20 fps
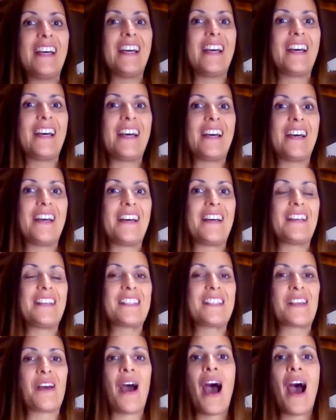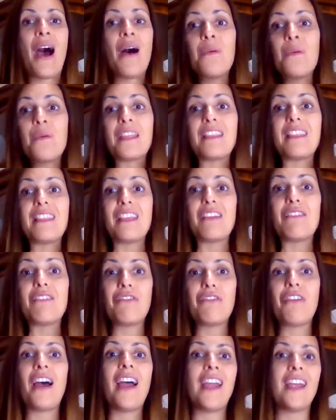So how we
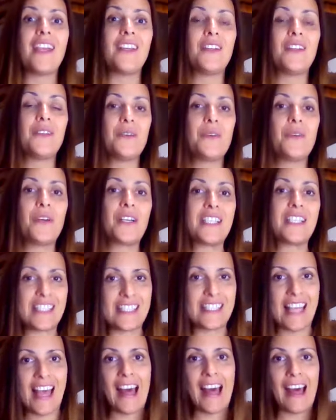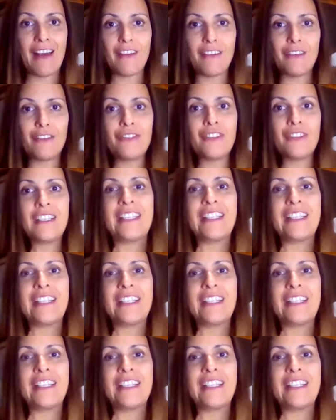define ourselves,